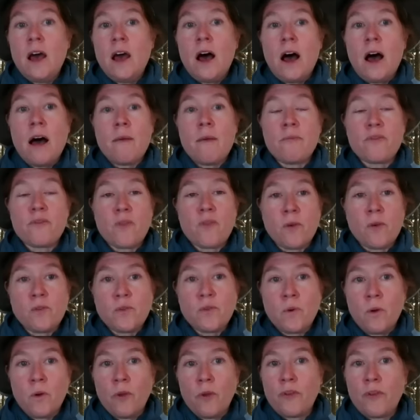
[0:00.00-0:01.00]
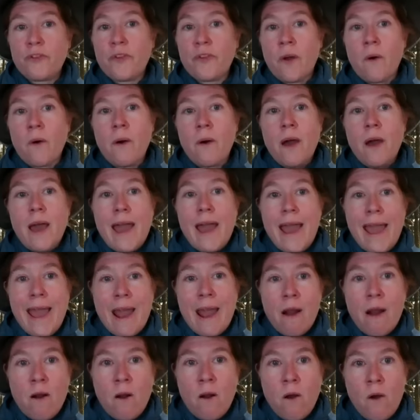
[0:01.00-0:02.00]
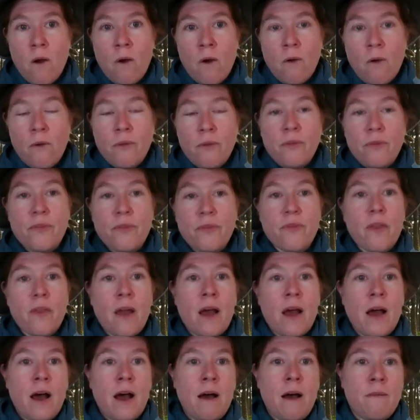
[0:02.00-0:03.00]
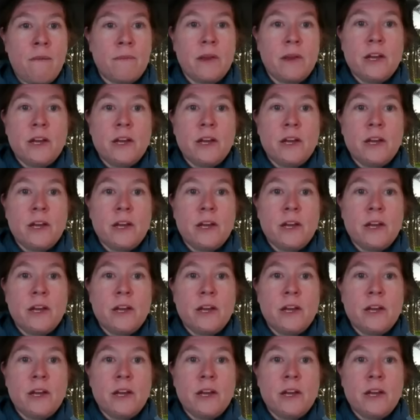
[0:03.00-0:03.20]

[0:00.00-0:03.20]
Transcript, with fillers: Um, stone tools, so arrows, uh,